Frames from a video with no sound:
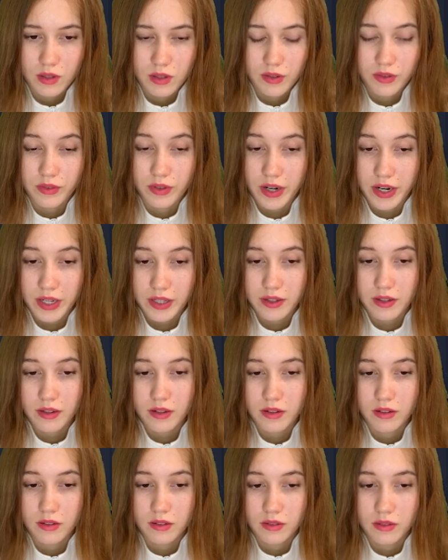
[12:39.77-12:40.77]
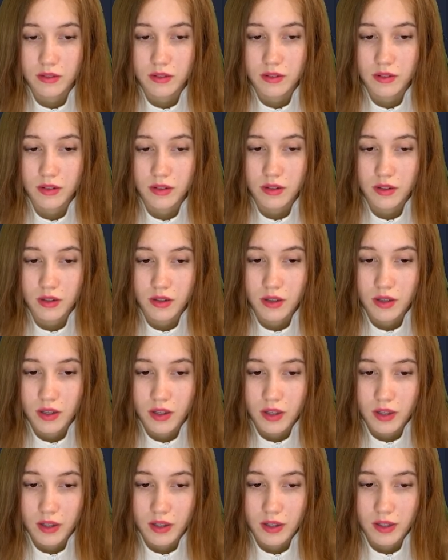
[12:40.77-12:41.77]
Red
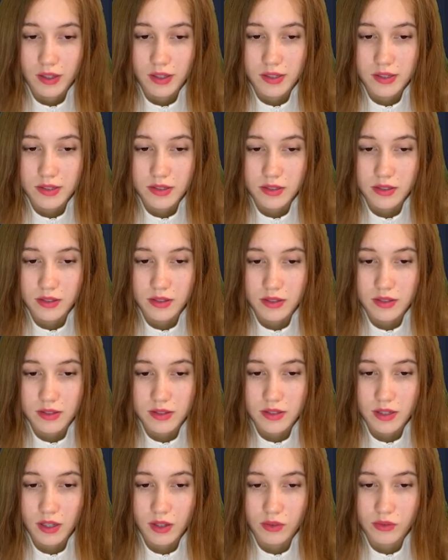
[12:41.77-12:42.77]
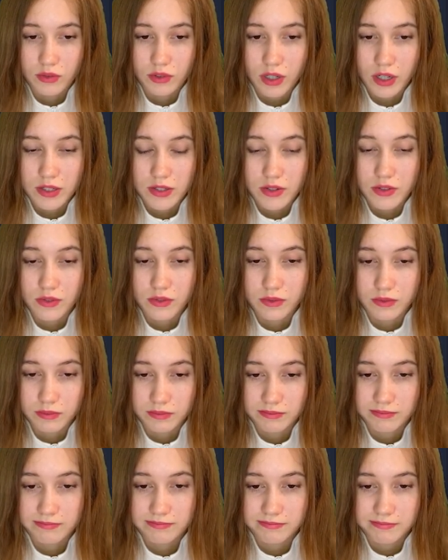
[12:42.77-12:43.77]
is in a state of rising.
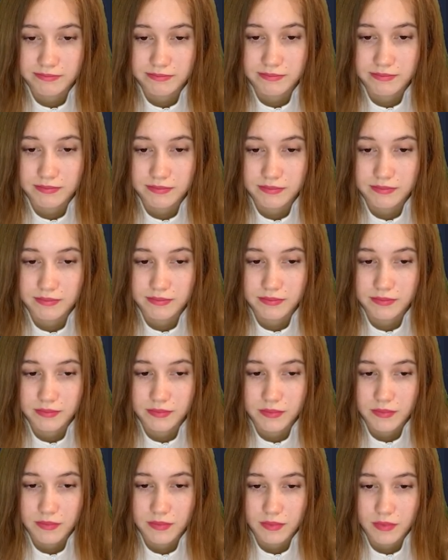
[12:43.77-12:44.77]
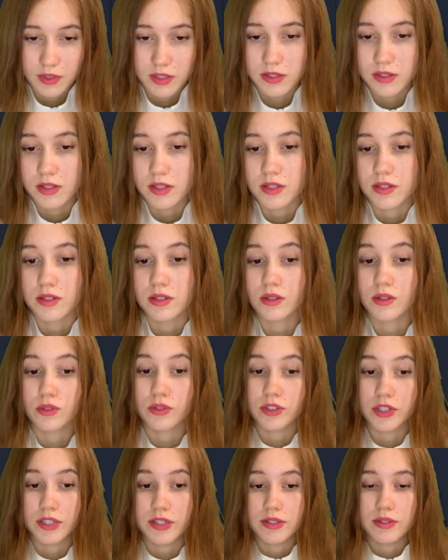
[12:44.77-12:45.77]
This is
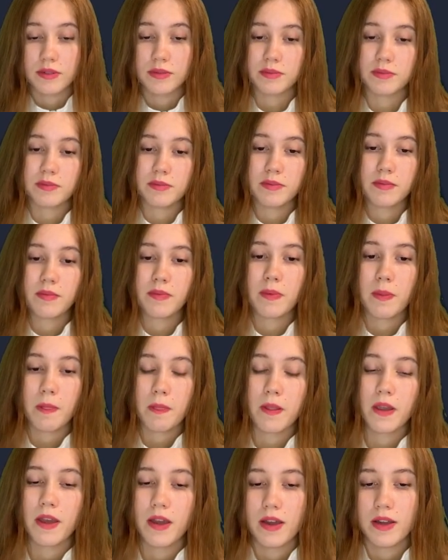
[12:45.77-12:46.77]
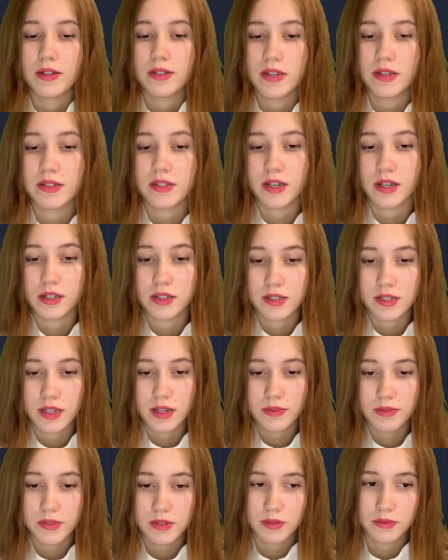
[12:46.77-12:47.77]
degrees. 10 seconds
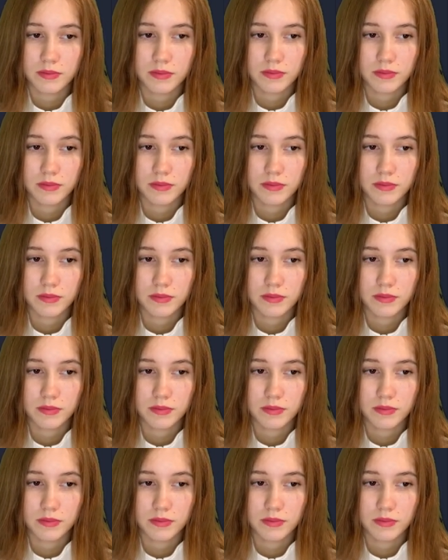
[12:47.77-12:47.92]
left.